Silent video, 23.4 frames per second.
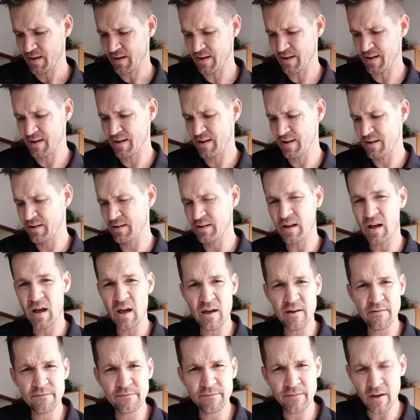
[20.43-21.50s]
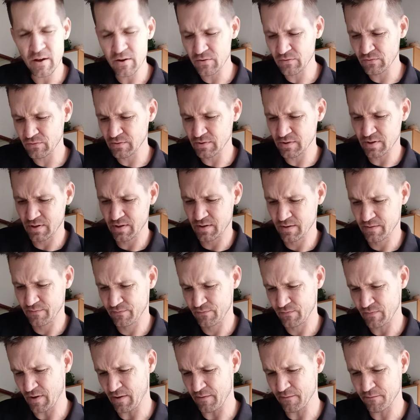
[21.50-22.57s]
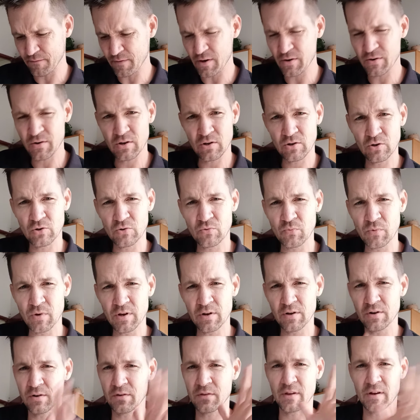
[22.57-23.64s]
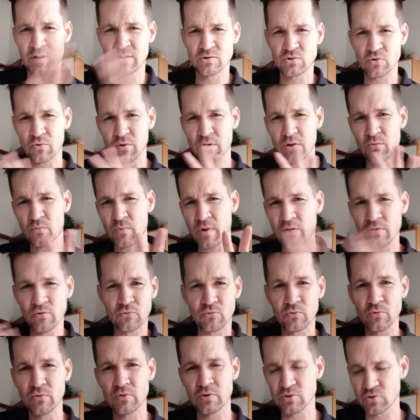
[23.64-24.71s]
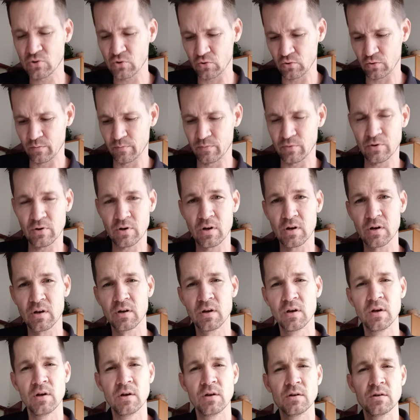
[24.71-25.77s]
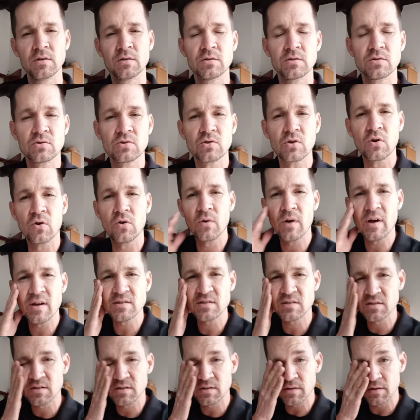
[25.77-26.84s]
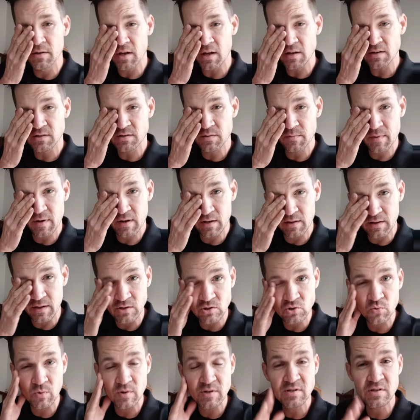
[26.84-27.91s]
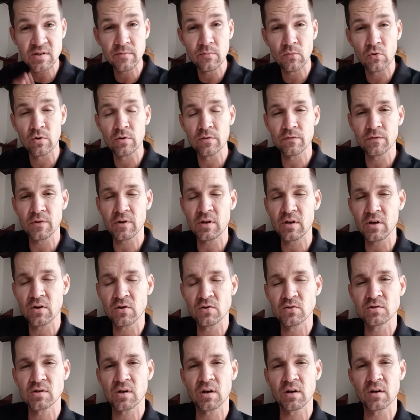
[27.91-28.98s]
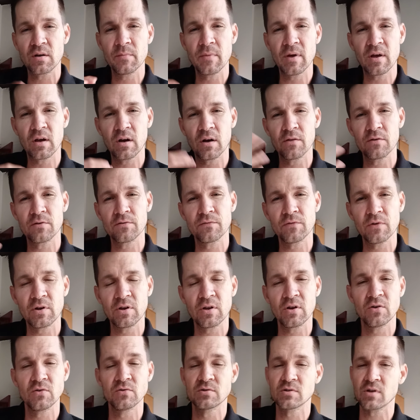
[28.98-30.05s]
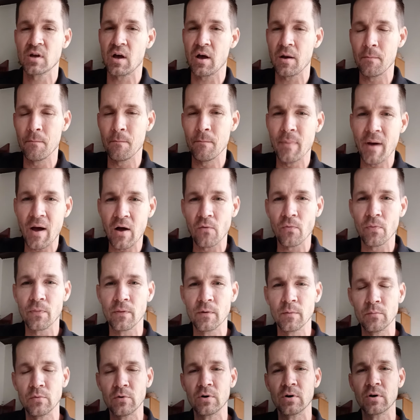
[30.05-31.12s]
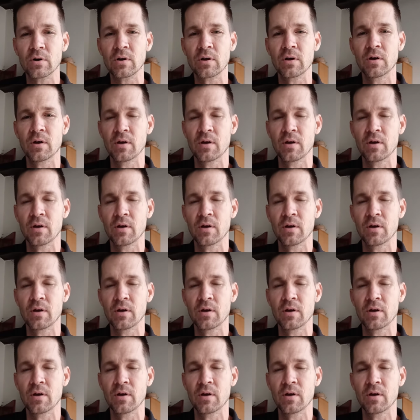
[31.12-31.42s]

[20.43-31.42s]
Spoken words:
And I have found a very good reader that has already read through this whole book. So as not to make like 20 more videos, I'm gonna make other videos about the book.